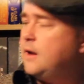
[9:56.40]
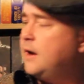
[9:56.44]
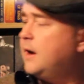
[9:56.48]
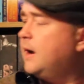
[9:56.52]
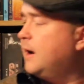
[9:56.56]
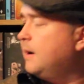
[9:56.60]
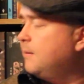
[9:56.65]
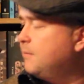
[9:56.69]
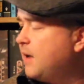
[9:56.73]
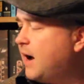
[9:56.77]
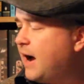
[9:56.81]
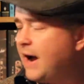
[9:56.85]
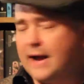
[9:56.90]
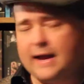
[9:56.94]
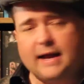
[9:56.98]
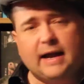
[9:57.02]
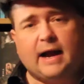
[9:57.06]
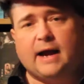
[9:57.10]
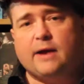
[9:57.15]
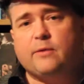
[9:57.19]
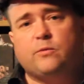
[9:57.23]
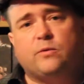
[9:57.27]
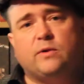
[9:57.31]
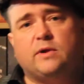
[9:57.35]
Um, I,
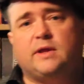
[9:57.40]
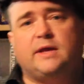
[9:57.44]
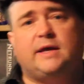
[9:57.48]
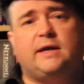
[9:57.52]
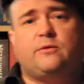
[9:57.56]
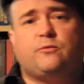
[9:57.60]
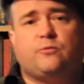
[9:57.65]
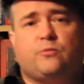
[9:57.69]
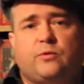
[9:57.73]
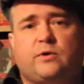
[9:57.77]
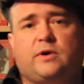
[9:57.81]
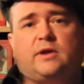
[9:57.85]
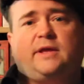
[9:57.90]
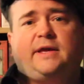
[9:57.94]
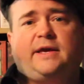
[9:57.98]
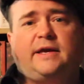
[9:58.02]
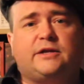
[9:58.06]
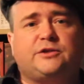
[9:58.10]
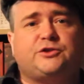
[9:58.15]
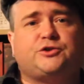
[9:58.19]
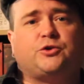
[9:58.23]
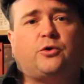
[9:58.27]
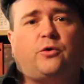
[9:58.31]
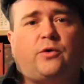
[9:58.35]
I really, really
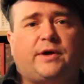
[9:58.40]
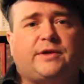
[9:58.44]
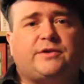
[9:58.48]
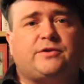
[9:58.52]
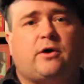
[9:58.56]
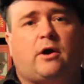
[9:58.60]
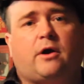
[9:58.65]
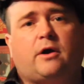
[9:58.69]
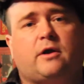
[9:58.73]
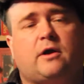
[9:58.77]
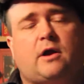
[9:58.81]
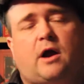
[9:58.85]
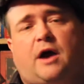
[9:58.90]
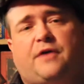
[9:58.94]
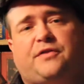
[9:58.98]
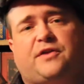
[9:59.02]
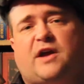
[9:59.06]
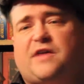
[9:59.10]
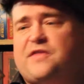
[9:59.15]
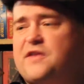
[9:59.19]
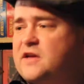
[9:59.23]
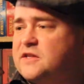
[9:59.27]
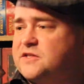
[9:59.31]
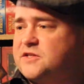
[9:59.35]
enjoy Dark
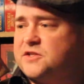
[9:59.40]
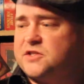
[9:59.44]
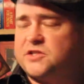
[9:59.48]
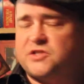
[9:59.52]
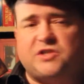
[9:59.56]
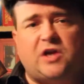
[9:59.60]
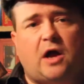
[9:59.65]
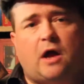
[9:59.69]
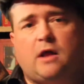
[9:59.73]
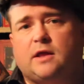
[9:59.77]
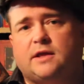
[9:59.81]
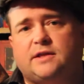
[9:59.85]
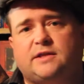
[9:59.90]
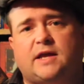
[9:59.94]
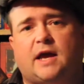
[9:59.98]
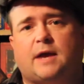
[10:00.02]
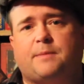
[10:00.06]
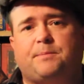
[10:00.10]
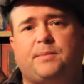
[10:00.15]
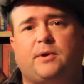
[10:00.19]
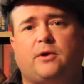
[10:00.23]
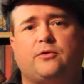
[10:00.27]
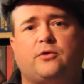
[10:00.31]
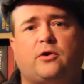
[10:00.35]
Gothic. I think it's a solid
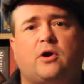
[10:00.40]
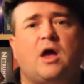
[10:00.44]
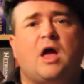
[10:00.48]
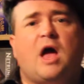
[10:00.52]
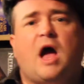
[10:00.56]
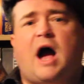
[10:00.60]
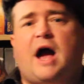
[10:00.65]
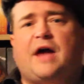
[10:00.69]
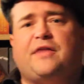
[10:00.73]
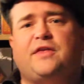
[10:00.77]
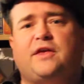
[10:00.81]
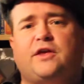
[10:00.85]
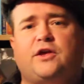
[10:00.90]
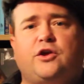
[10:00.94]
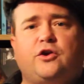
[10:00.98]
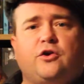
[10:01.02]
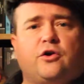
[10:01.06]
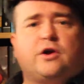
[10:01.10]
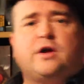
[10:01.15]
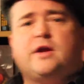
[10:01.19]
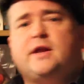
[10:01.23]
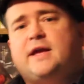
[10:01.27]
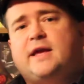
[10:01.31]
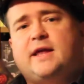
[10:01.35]
deck builder. I think
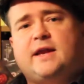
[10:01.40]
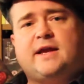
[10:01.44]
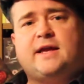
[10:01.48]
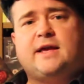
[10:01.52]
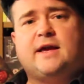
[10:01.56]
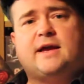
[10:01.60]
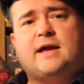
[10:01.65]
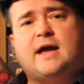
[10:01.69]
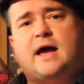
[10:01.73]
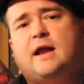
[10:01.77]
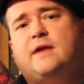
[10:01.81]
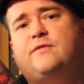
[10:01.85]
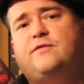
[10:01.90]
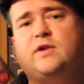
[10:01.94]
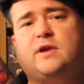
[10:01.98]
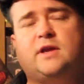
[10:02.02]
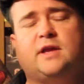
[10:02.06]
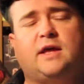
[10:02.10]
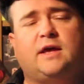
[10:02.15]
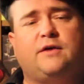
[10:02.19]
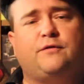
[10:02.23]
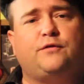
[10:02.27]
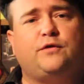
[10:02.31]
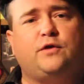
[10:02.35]
you're going to get a kick out of it
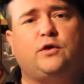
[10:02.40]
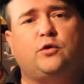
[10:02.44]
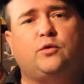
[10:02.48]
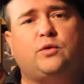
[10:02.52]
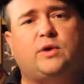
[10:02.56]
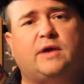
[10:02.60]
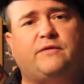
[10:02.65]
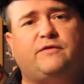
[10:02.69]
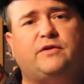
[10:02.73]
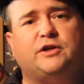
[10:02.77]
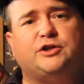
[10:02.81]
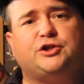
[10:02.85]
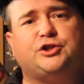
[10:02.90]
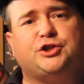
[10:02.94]
if you give it a